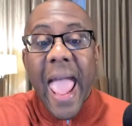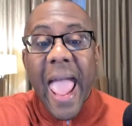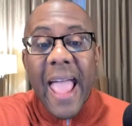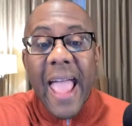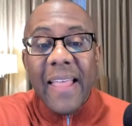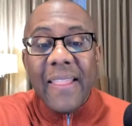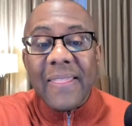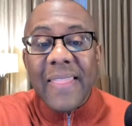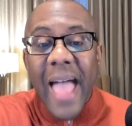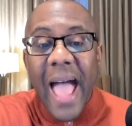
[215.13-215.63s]

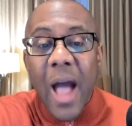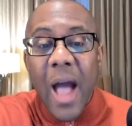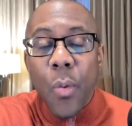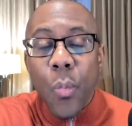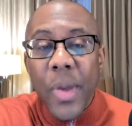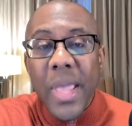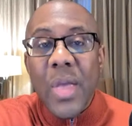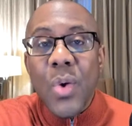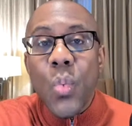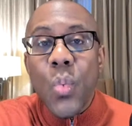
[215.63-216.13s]
and that
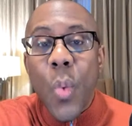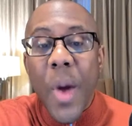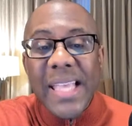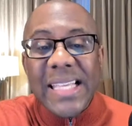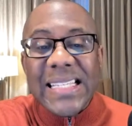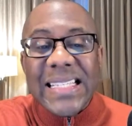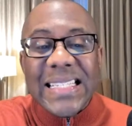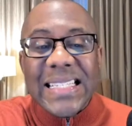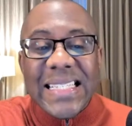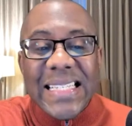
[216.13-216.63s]
we
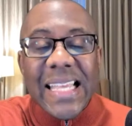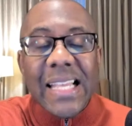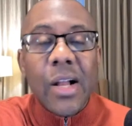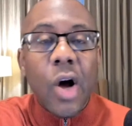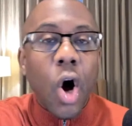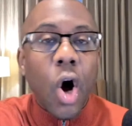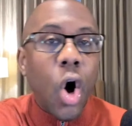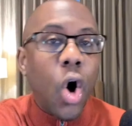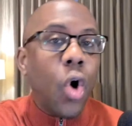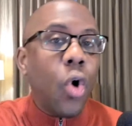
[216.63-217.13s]
waste it
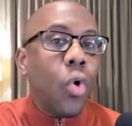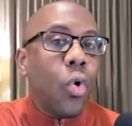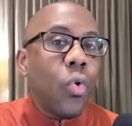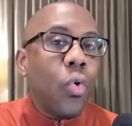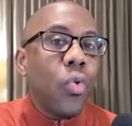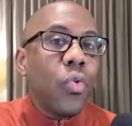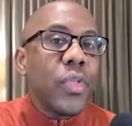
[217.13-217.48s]
all